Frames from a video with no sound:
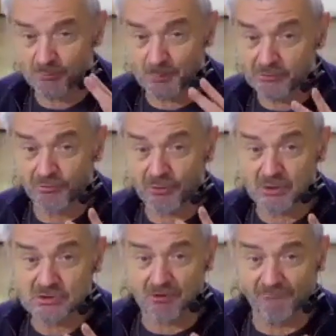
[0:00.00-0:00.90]
both of
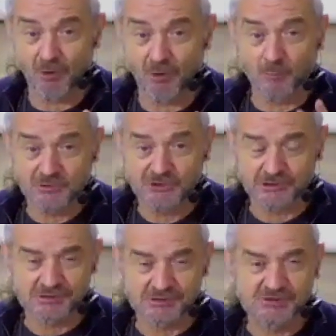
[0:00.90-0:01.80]
those op
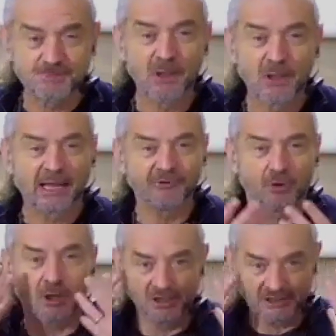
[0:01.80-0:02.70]
options have
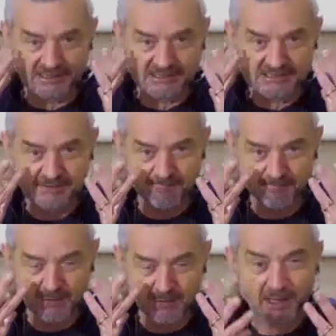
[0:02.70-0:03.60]
your eyes
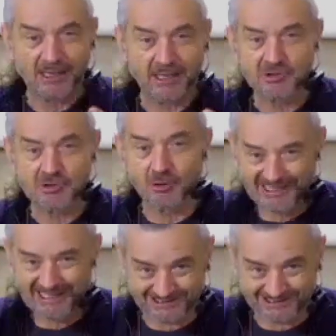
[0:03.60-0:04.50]
and your
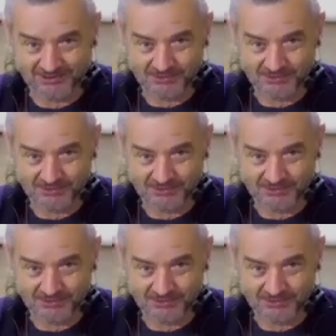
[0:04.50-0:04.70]
head,